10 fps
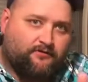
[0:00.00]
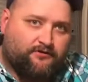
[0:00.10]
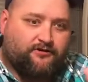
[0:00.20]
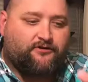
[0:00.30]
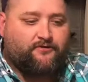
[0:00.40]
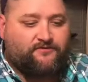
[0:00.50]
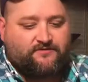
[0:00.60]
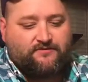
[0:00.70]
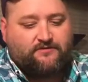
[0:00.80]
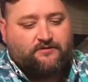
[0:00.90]

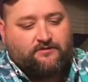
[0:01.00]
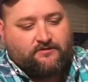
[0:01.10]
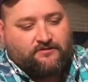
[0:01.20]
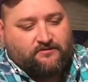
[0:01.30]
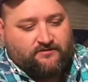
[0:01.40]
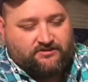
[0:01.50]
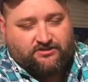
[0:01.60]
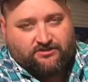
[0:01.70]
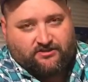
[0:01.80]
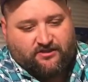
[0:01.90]
curves, this
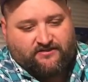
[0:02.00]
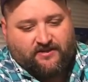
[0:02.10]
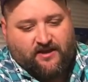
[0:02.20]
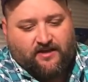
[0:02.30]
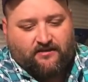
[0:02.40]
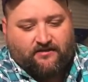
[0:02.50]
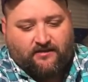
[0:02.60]
is your next guy.